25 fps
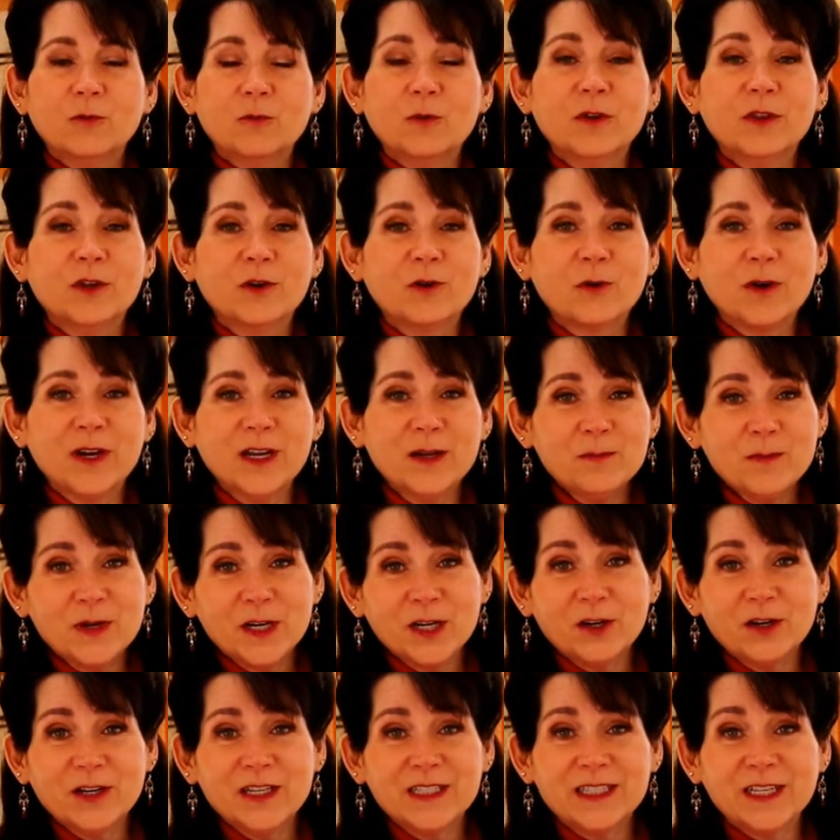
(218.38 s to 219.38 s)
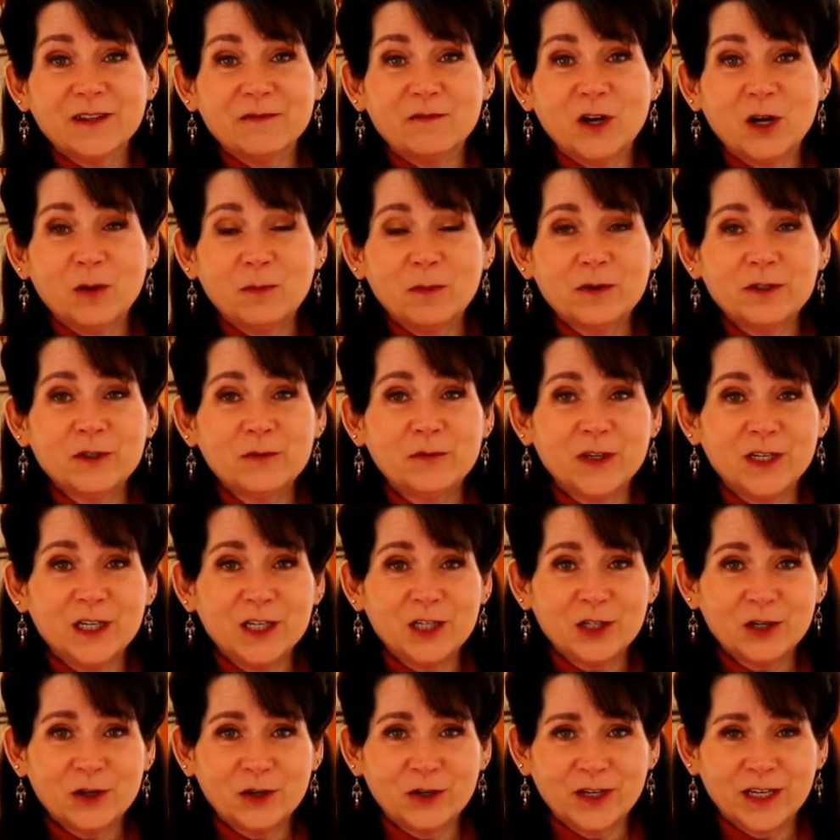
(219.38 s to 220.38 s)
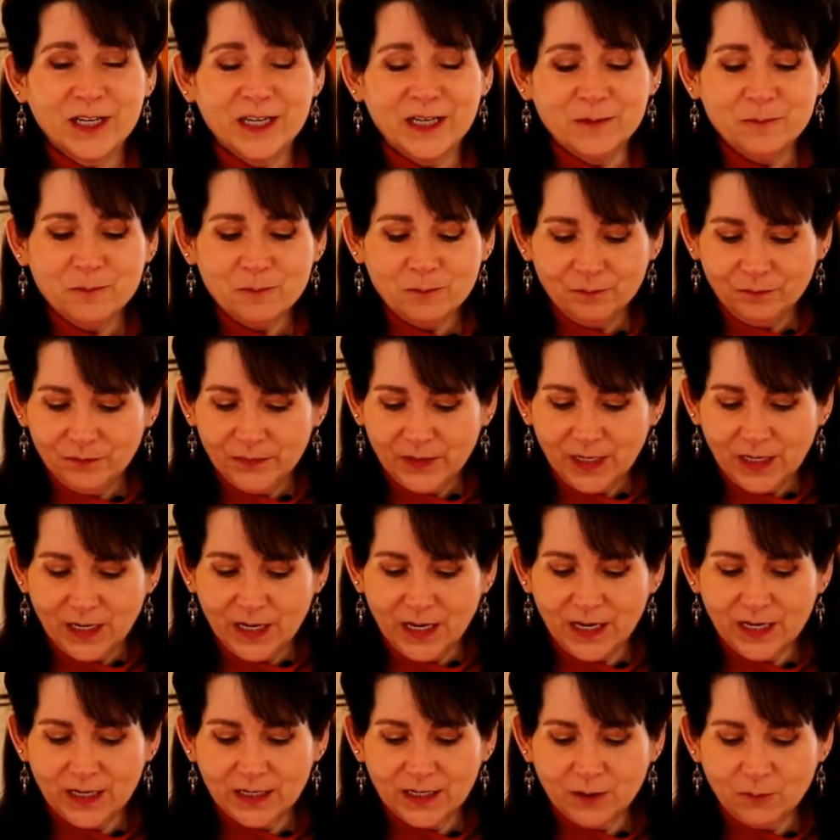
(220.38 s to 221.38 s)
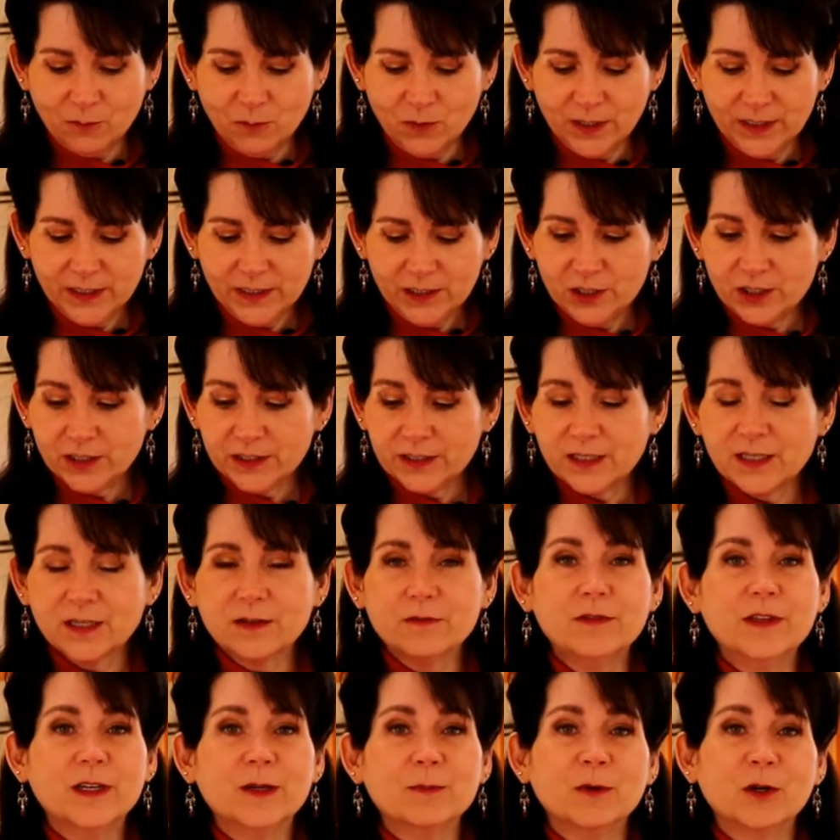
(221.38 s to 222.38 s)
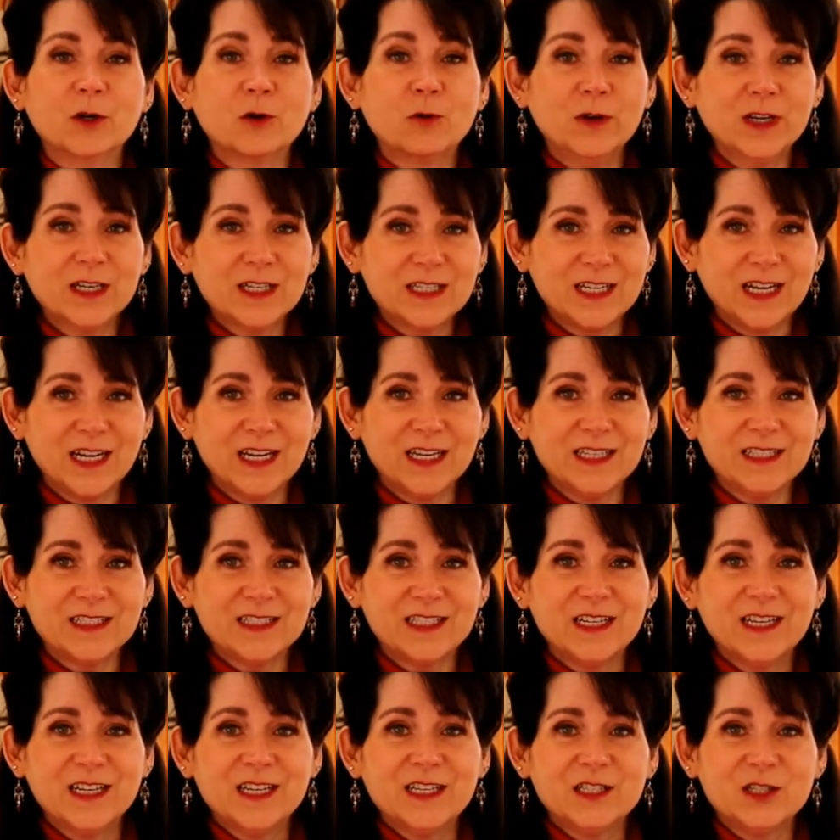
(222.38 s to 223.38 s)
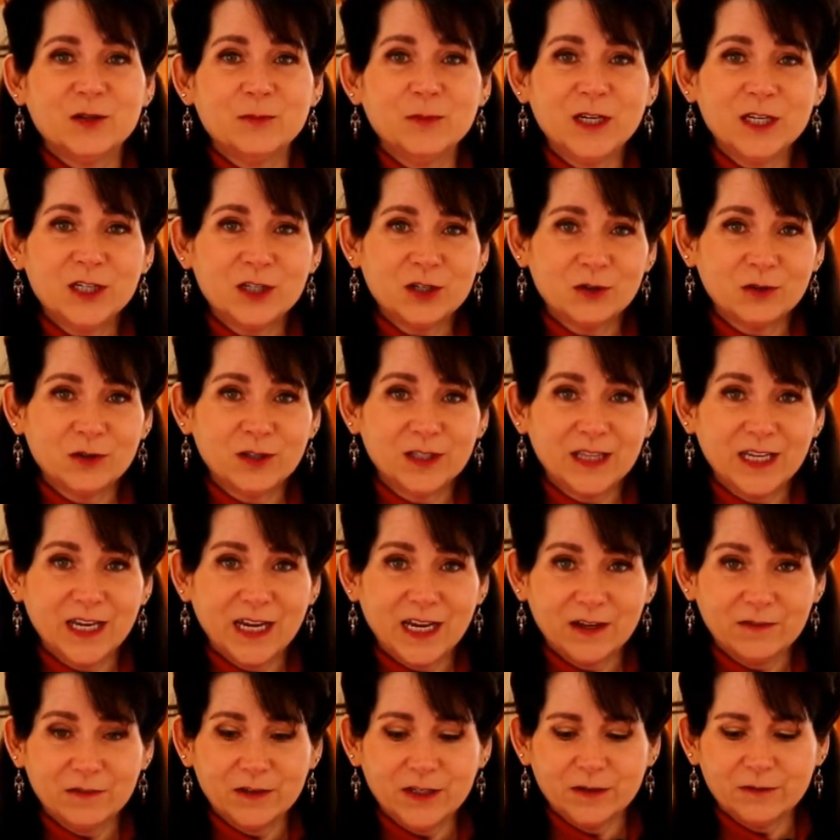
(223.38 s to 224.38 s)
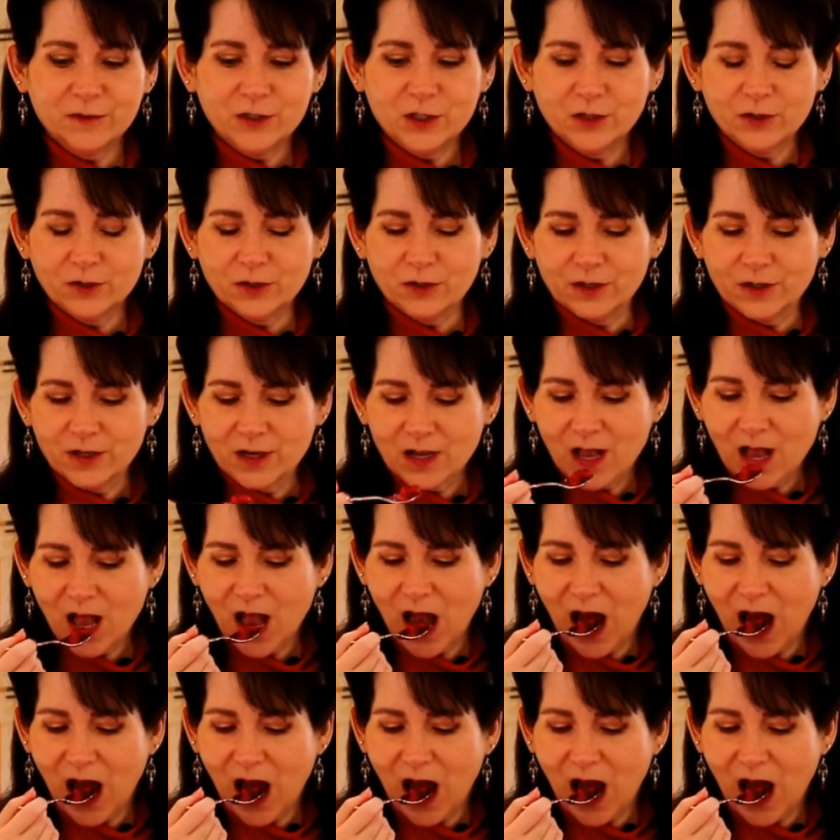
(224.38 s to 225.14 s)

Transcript: well, the cranberries have almost finished cooking, and I want to just give them a quick taste to make sure that they have enough sugar.